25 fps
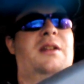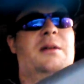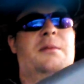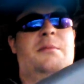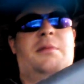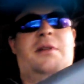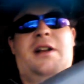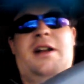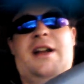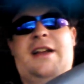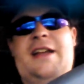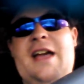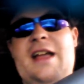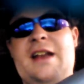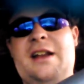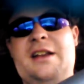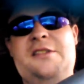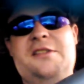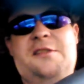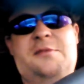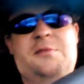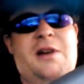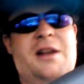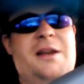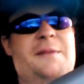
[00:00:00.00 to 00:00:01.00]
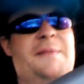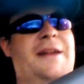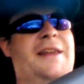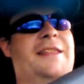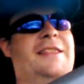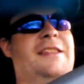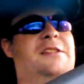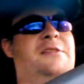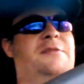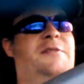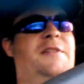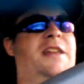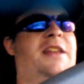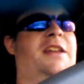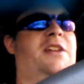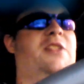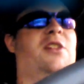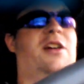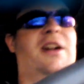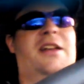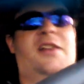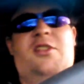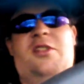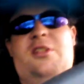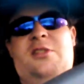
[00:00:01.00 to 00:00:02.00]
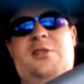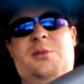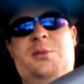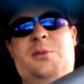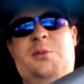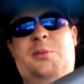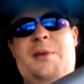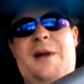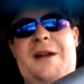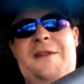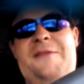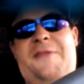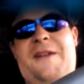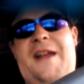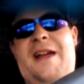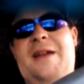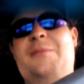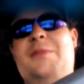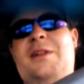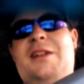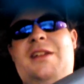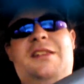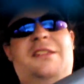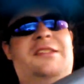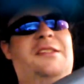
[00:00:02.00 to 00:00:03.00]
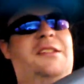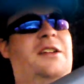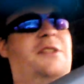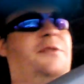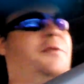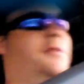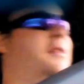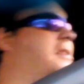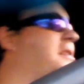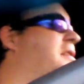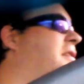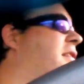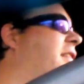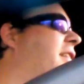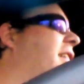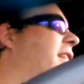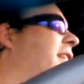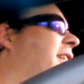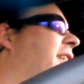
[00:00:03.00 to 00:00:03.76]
But I kind of just want to make this video. I know my family and stuff is